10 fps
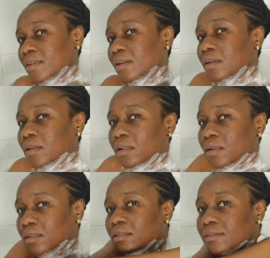saves me
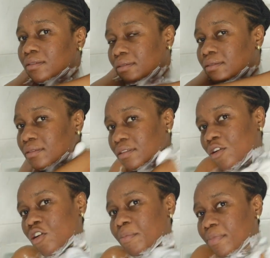money so that I don't
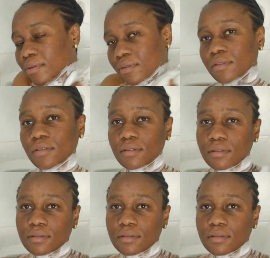keep buying more